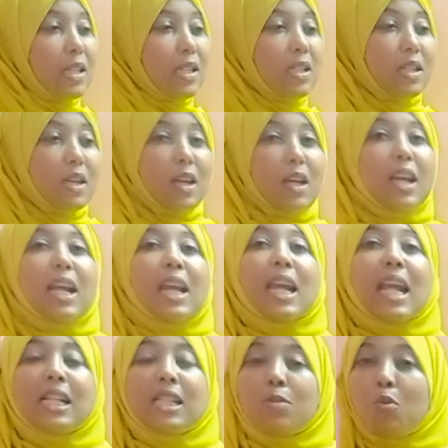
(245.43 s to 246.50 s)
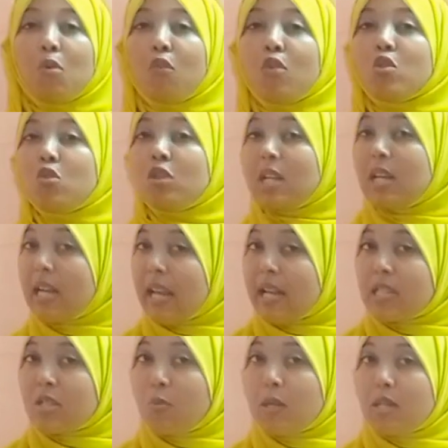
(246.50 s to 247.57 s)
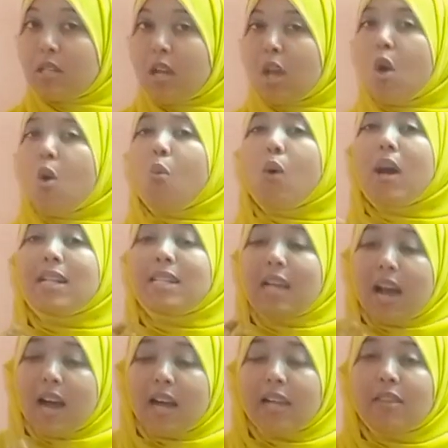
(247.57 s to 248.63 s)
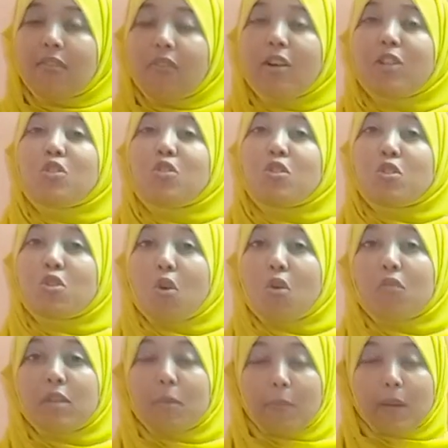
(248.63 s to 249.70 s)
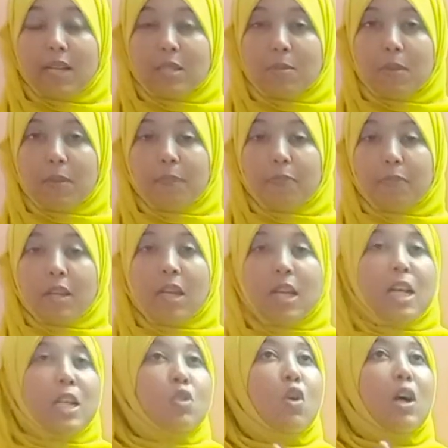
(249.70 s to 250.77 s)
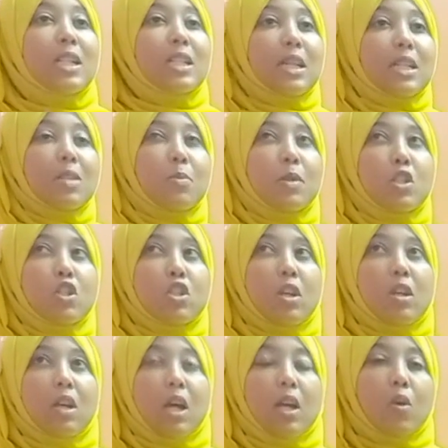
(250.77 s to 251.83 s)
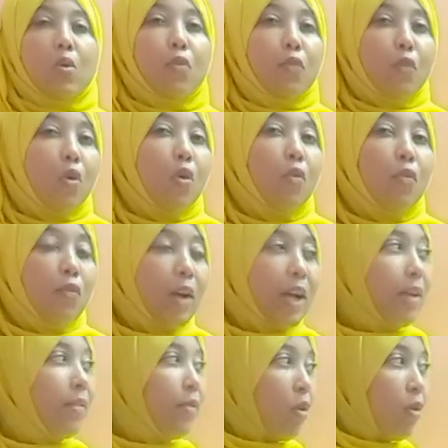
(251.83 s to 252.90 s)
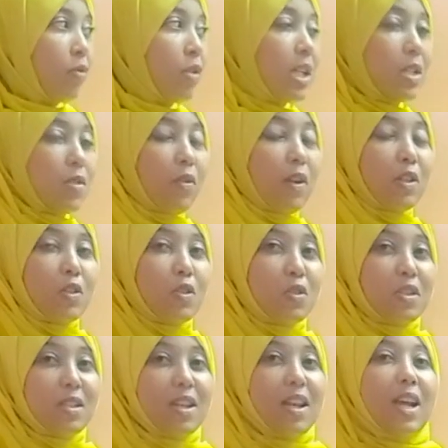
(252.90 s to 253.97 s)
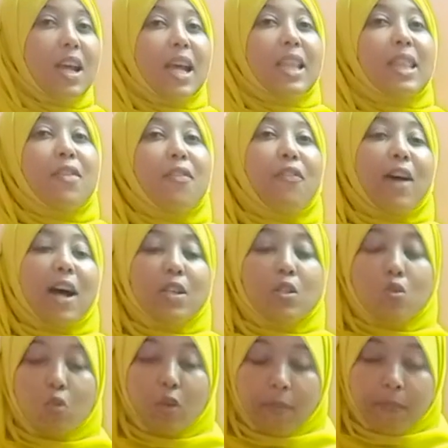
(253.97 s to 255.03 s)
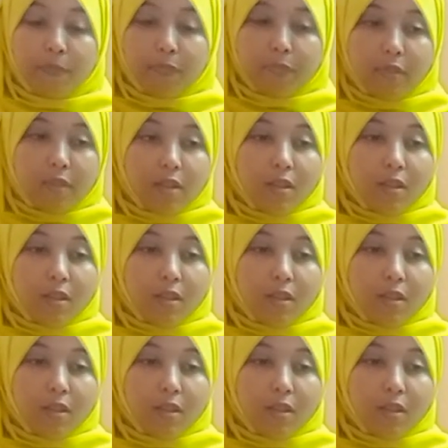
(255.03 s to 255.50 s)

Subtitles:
it. Let's move on to the next bit. What are the functions of the plasma? So I'll just mention around 4 or 5 of these functions. The first one,